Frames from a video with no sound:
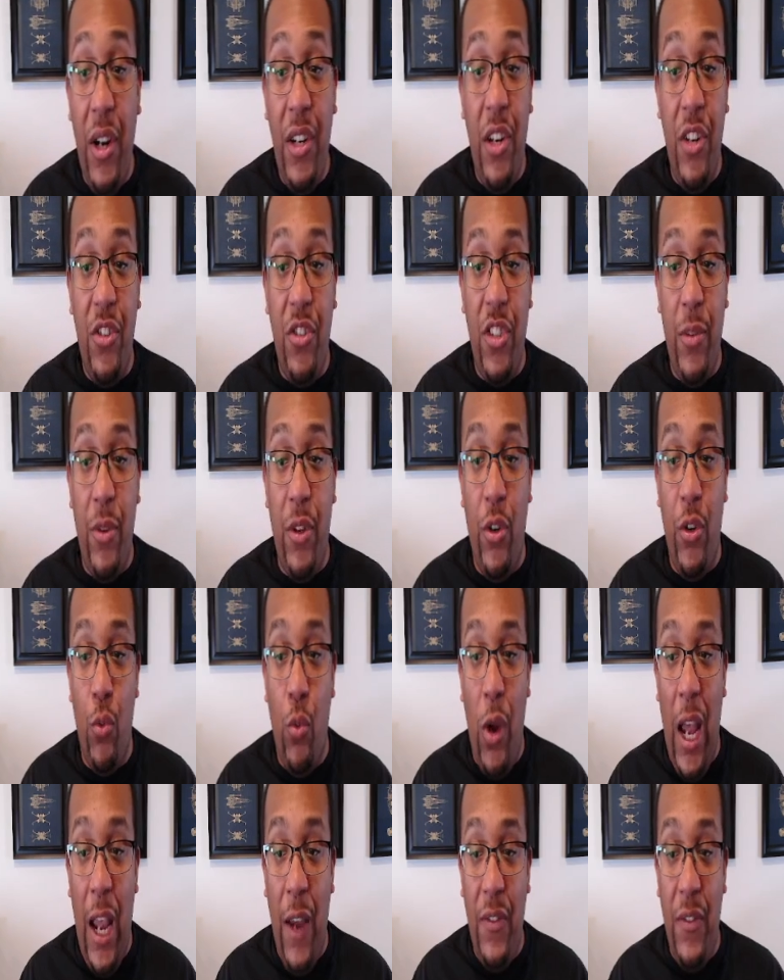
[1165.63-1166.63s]
touch on some of the
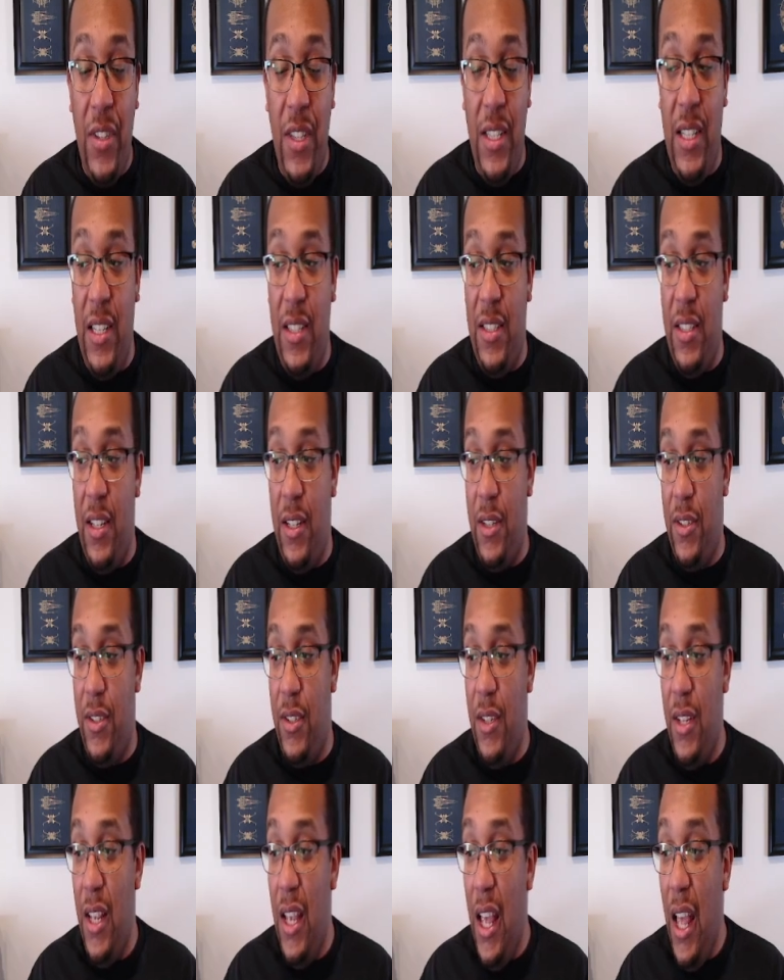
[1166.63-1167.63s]
derived
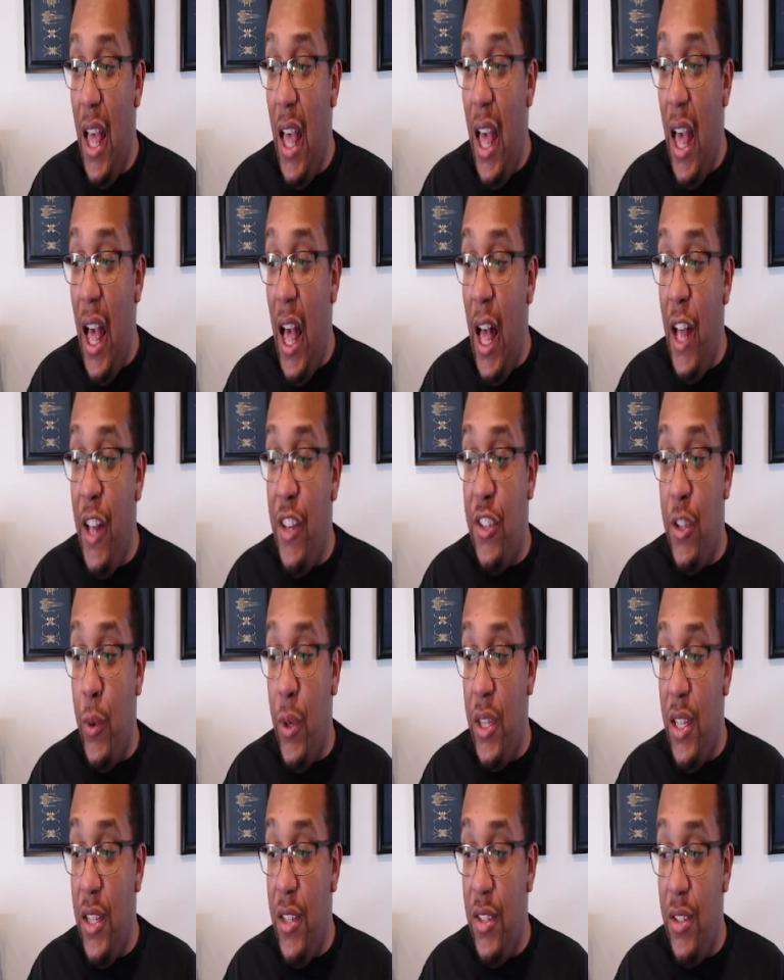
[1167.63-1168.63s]
statistics. So
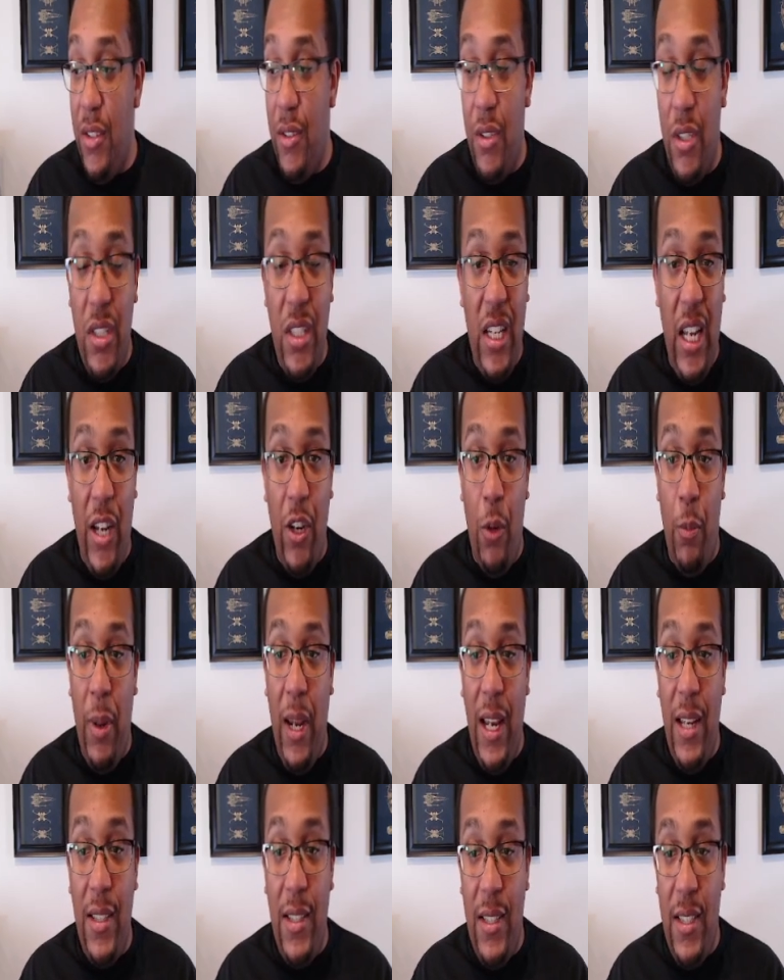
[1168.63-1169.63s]
with this, standard
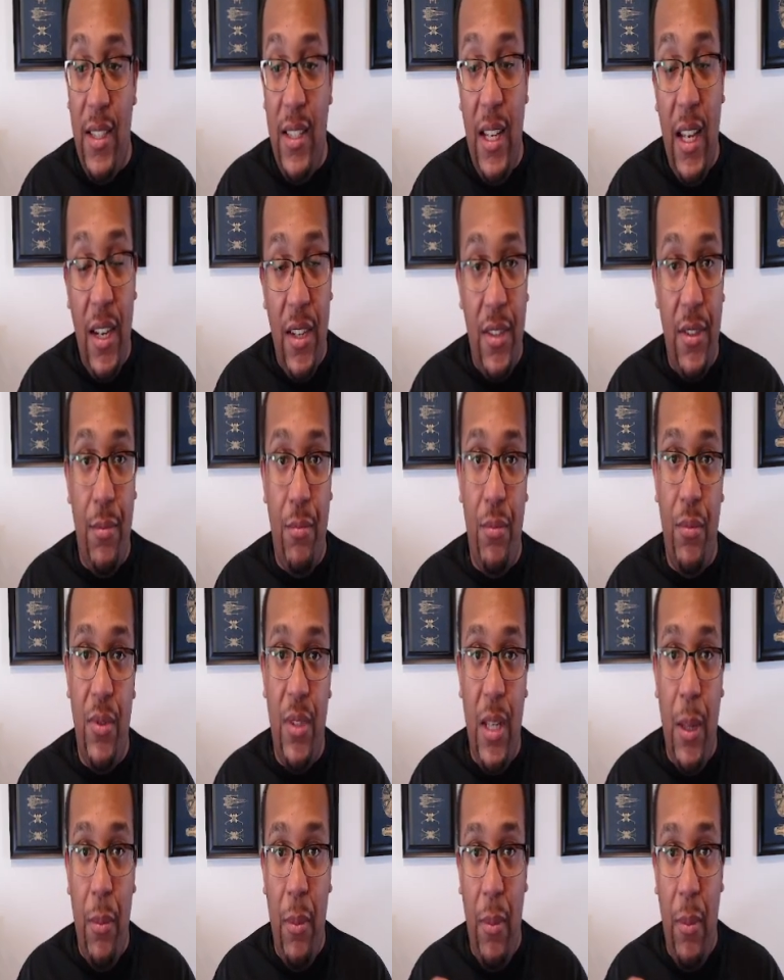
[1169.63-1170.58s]
pace is 6. Some